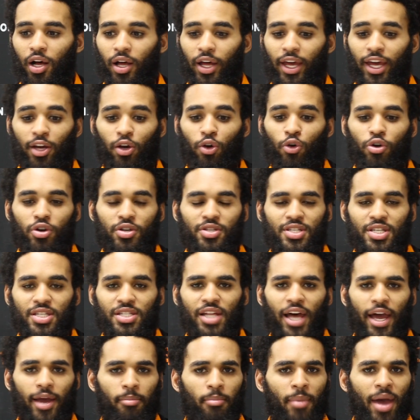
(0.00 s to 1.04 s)
in courses
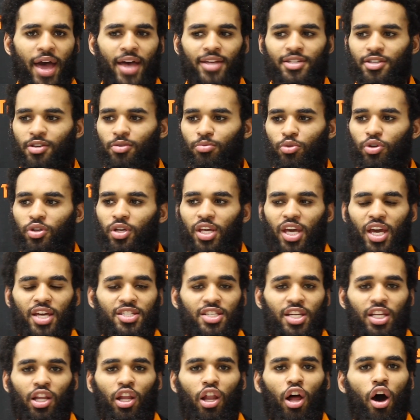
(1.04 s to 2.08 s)
like mass
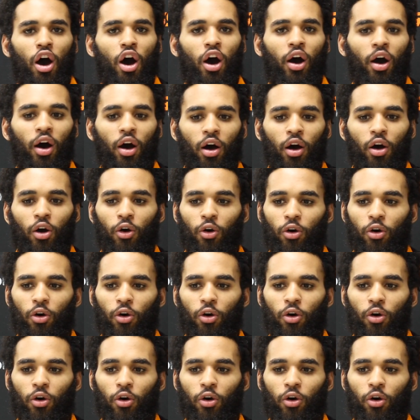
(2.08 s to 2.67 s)
communication law